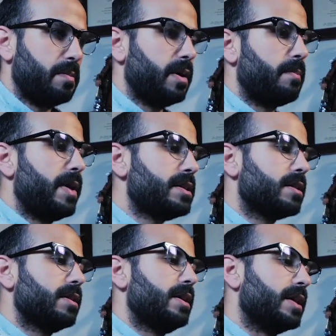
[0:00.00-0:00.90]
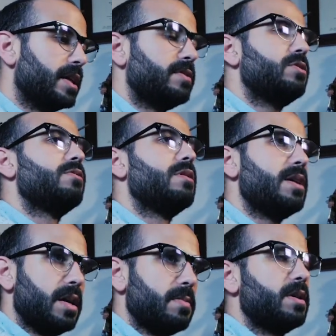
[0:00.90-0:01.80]
but basically it gives you
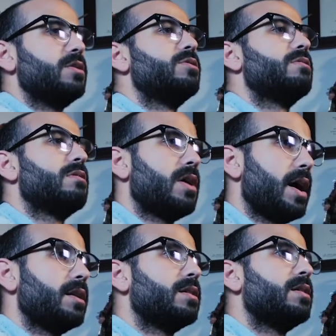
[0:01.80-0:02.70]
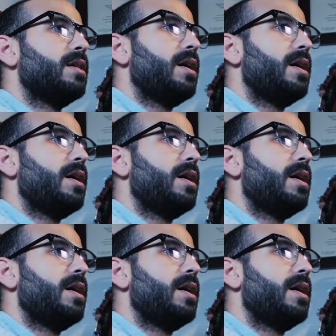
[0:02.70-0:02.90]
the image that